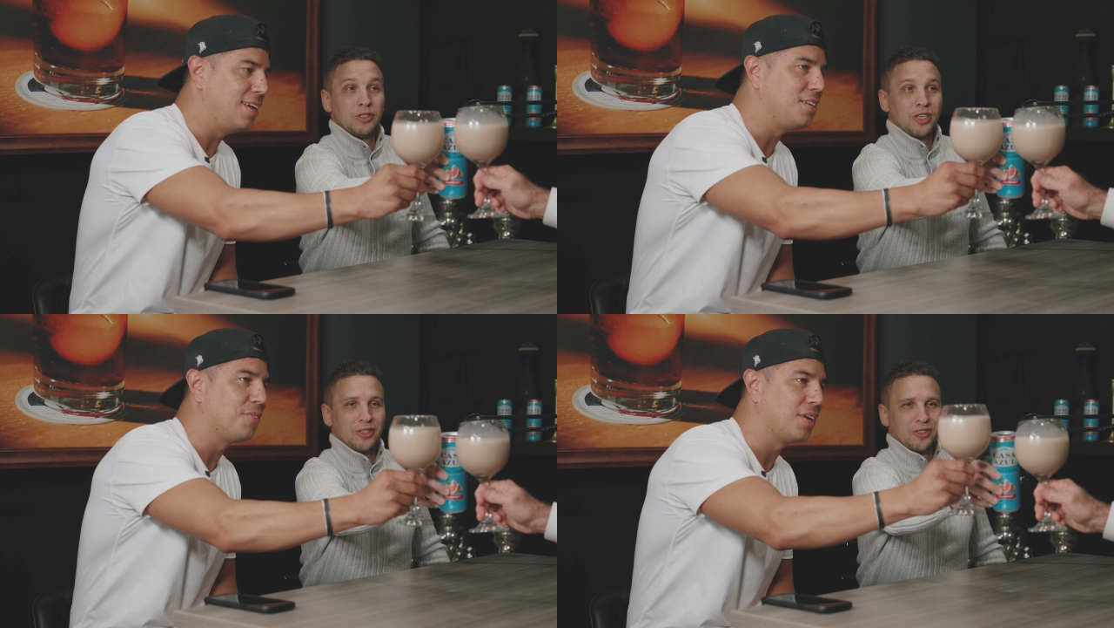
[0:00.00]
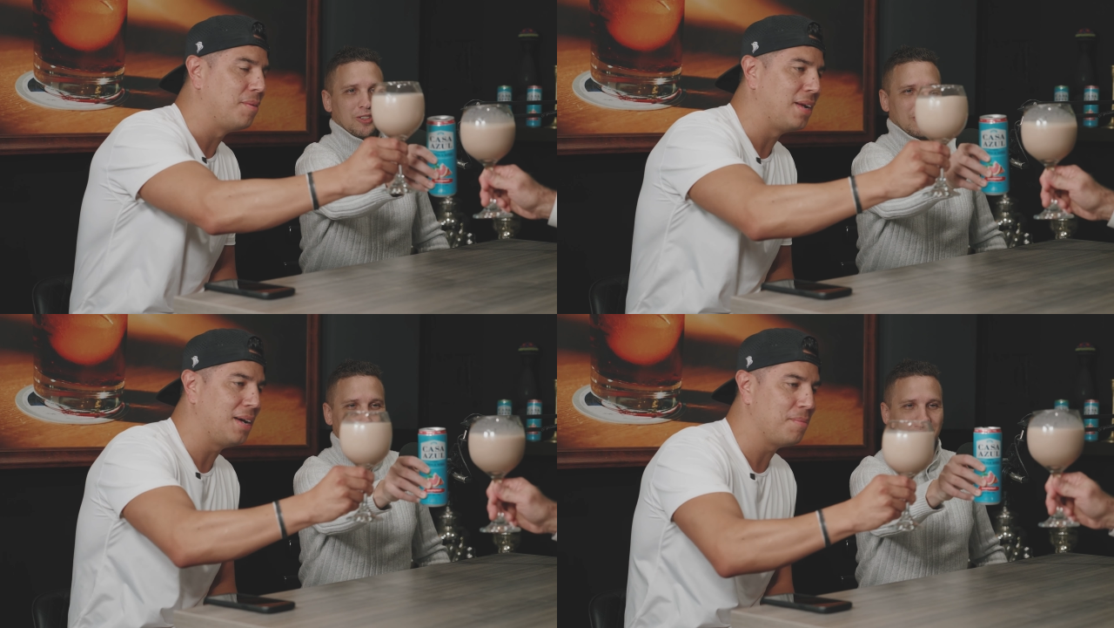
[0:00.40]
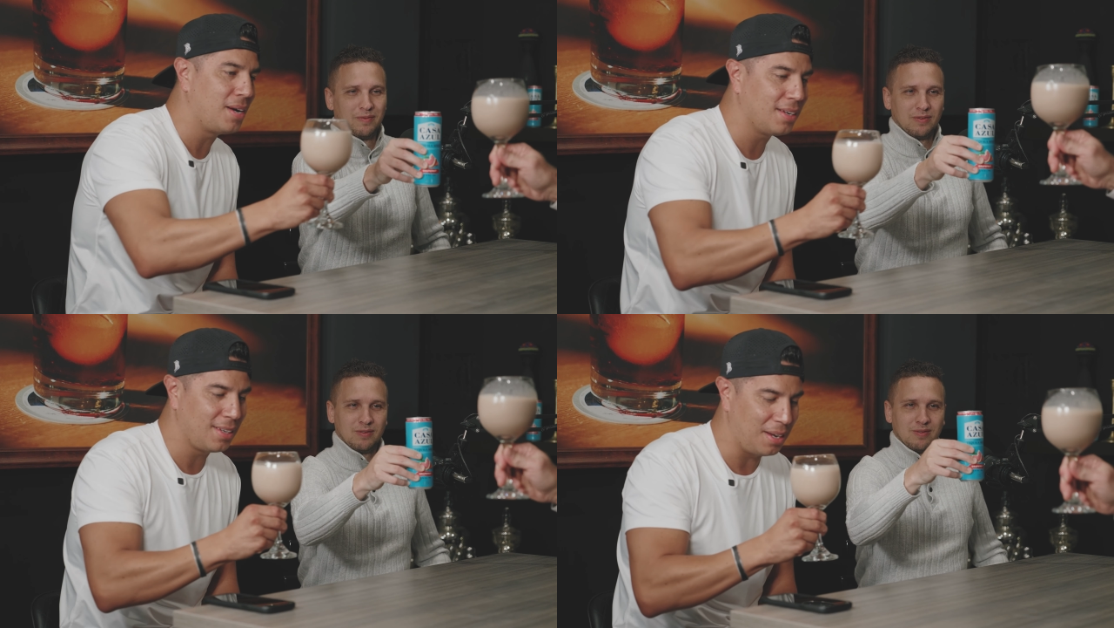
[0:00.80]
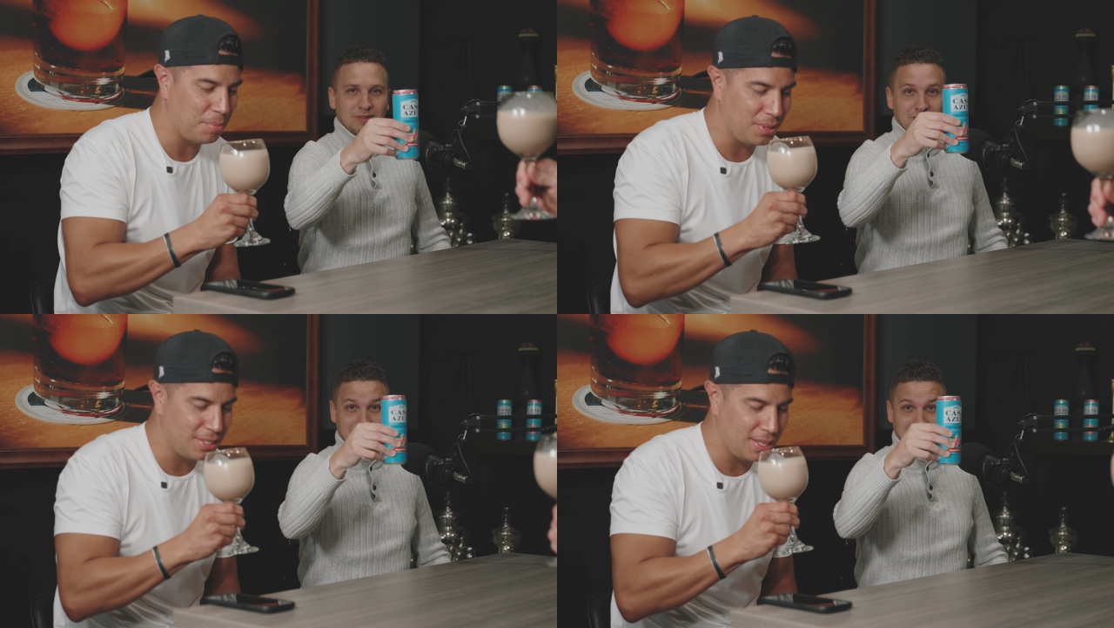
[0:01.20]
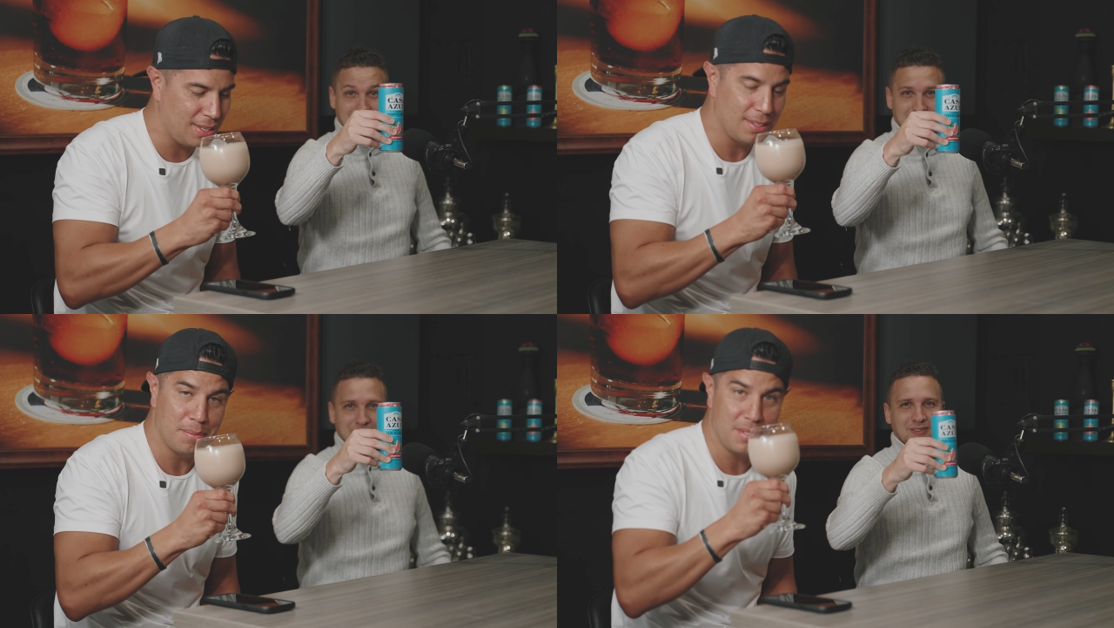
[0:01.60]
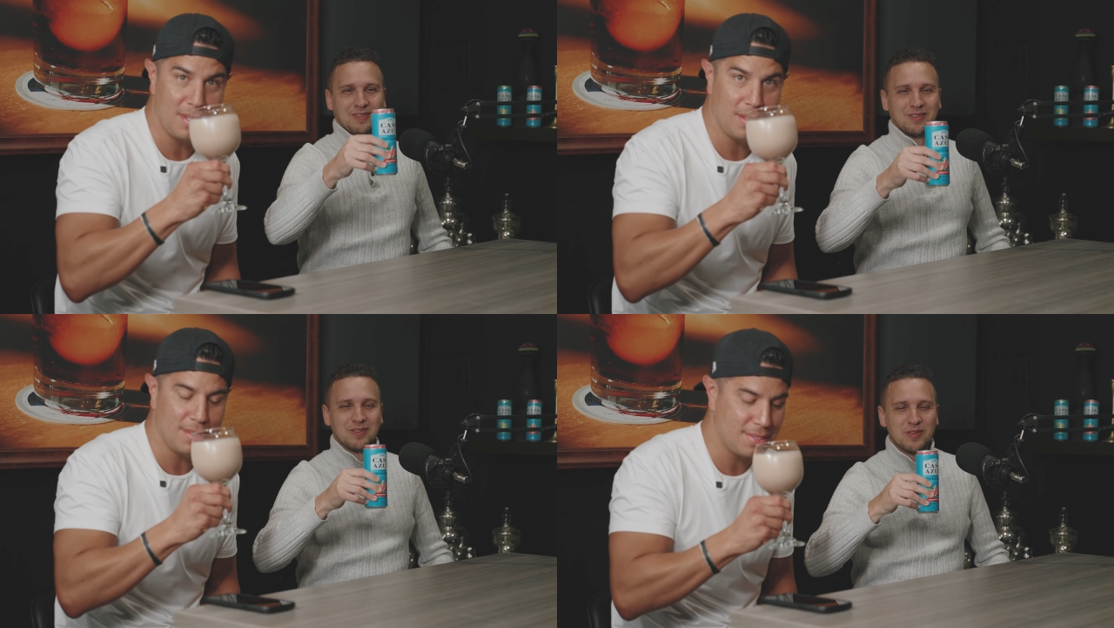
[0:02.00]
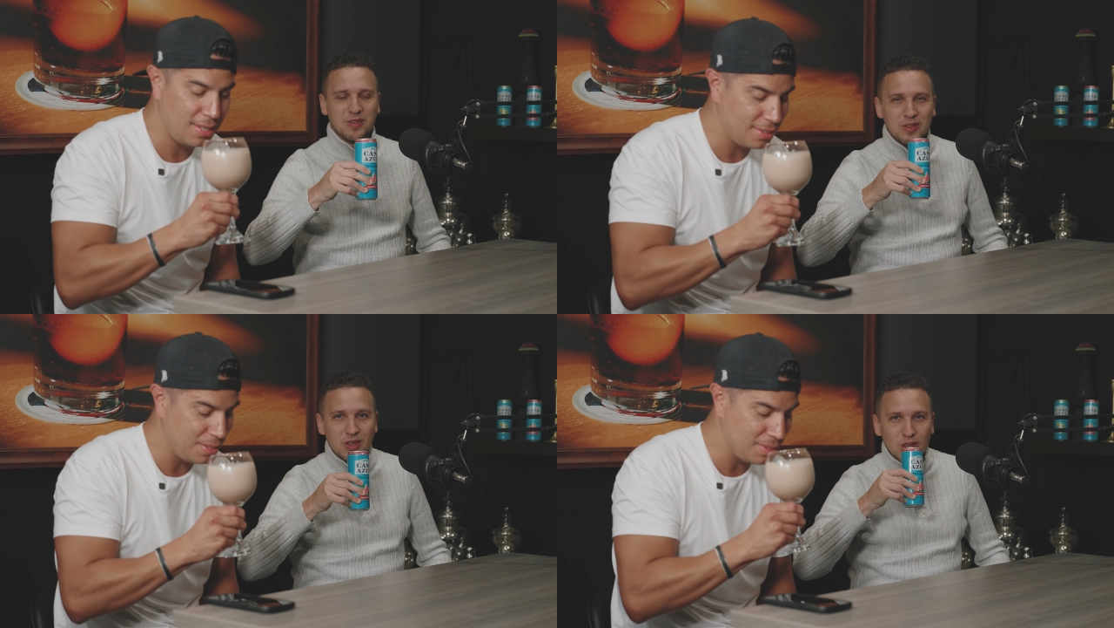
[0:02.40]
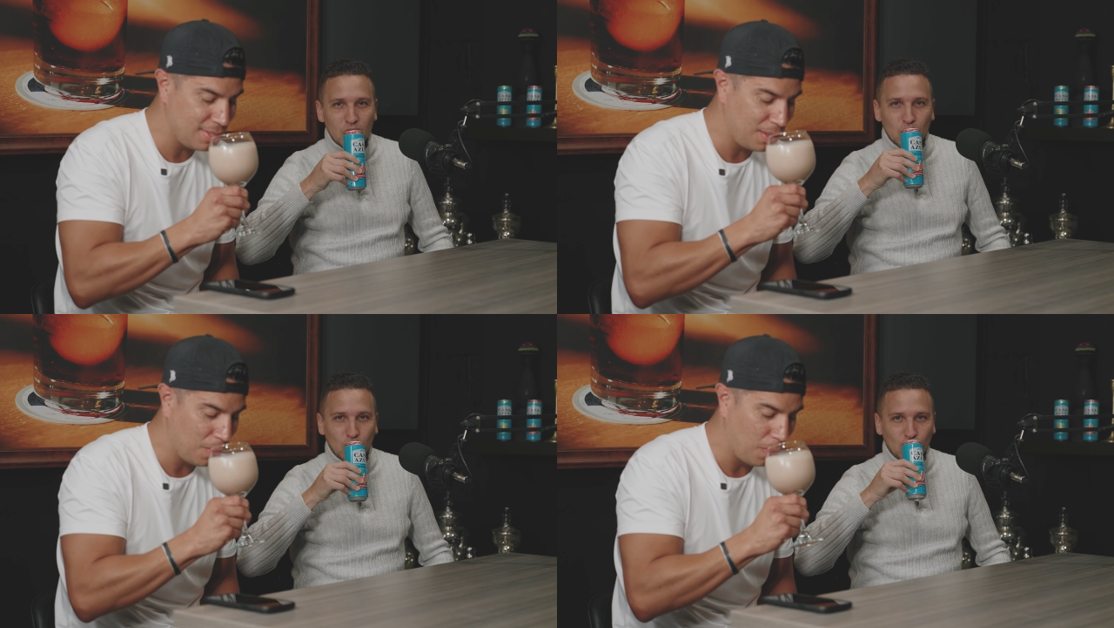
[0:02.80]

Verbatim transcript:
Speaker 1: Thank cheers. you for coming on, Mark. I appreciate it. Let me see how this tastes. Let's see.